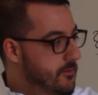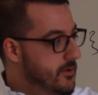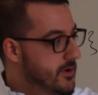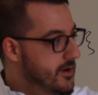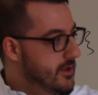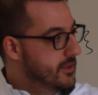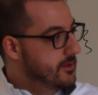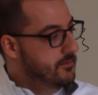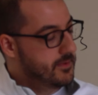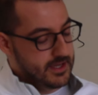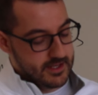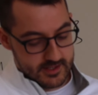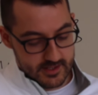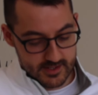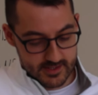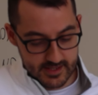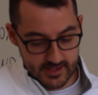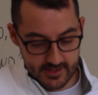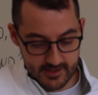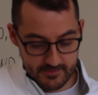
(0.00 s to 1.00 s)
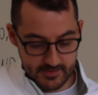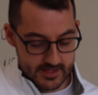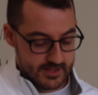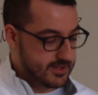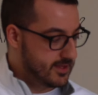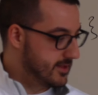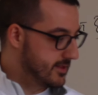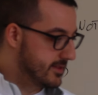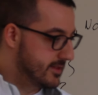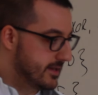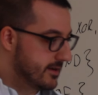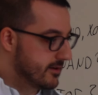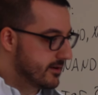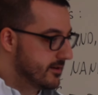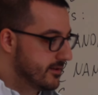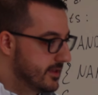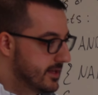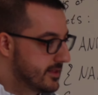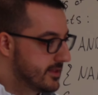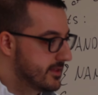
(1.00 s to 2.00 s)
one of the matrix elements is
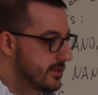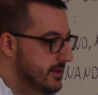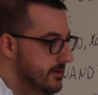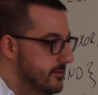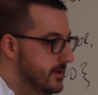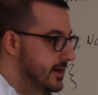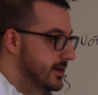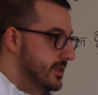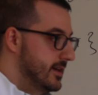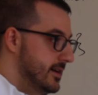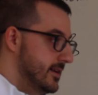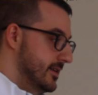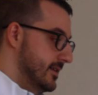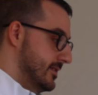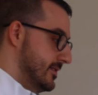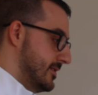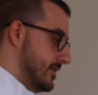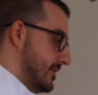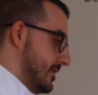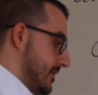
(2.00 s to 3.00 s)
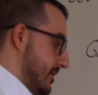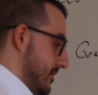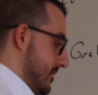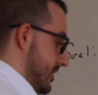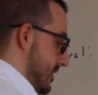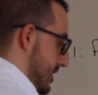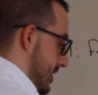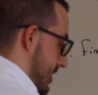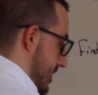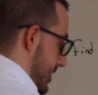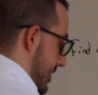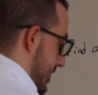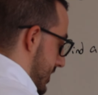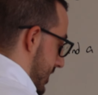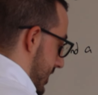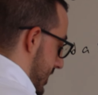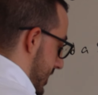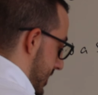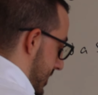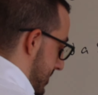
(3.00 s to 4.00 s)
0. Let's see why that is. So
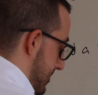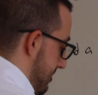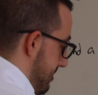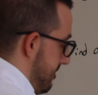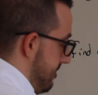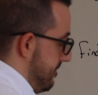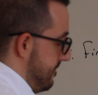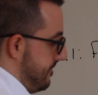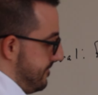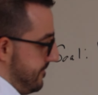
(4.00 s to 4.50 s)
I'll